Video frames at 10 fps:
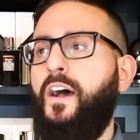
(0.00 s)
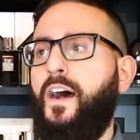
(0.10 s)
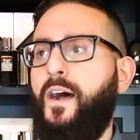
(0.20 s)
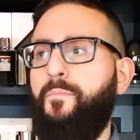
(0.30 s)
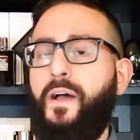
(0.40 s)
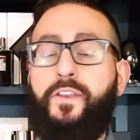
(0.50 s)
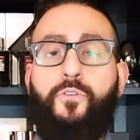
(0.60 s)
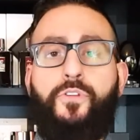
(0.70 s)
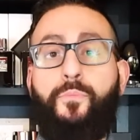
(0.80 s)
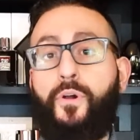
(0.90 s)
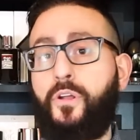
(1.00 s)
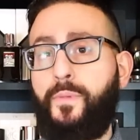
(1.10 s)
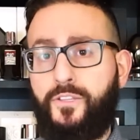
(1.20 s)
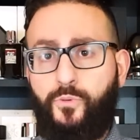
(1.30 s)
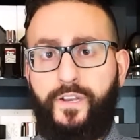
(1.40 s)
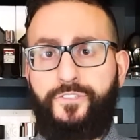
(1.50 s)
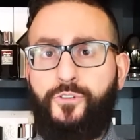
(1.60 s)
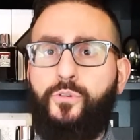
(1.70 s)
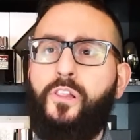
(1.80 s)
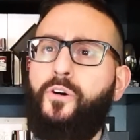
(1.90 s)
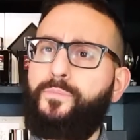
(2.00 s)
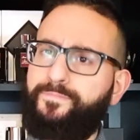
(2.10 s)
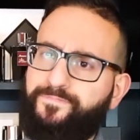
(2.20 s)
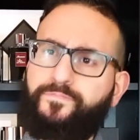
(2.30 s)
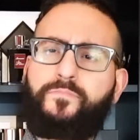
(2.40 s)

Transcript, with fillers: I know their Bergamot 22 clone,